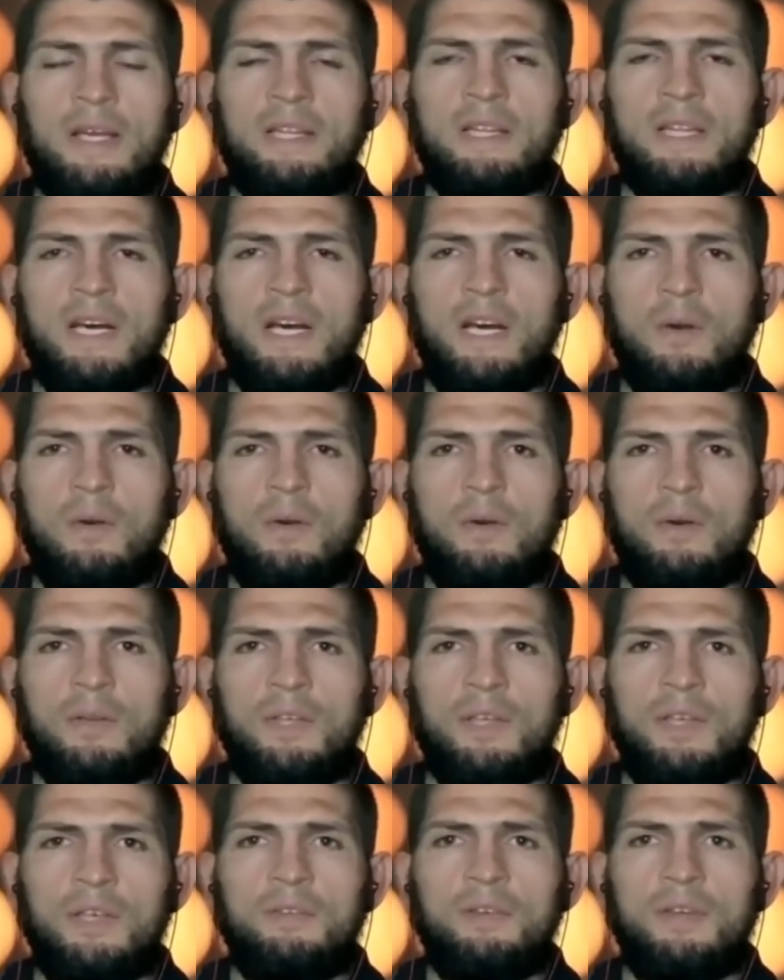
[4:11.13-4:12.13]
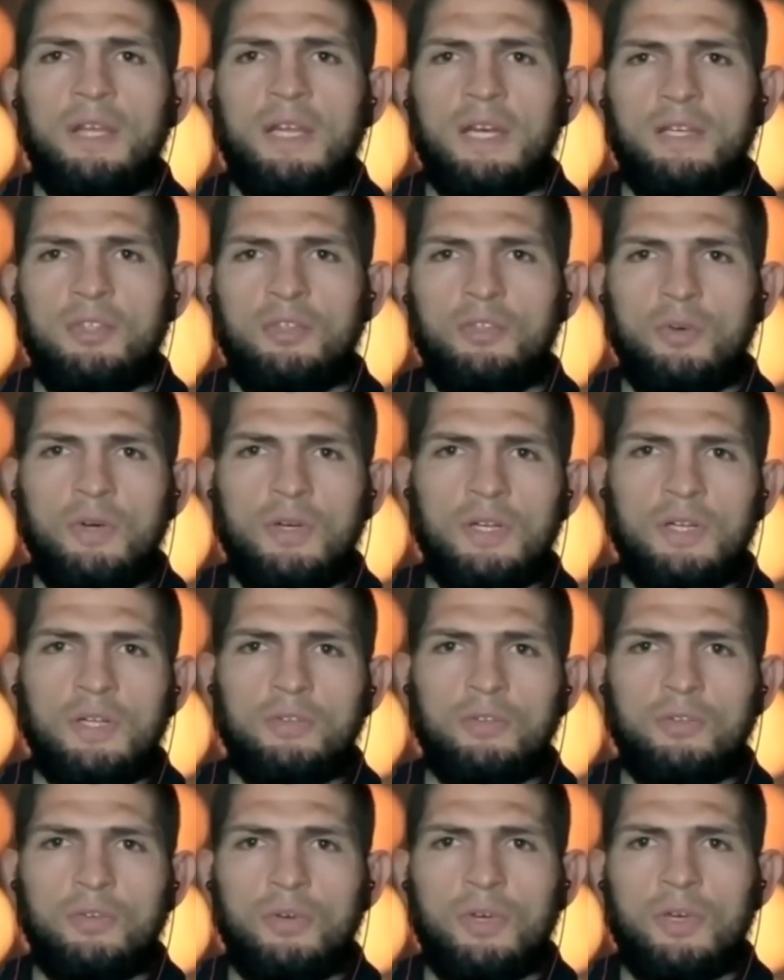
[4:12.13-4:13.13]
Right now, even I don't
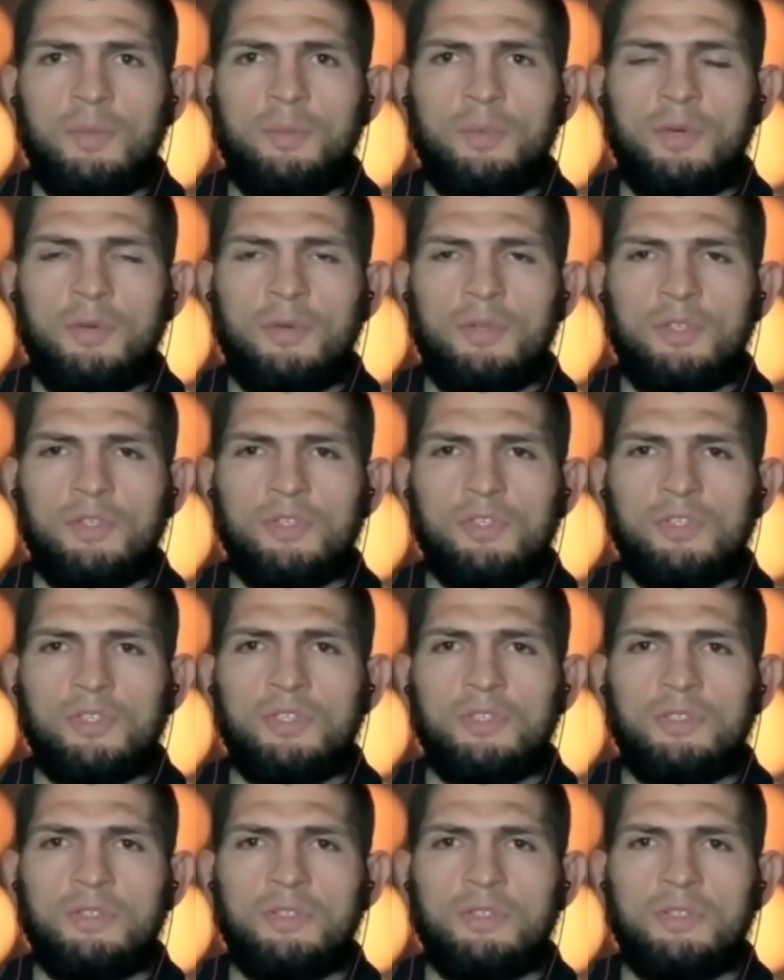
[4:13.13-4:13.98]
want to talk about this.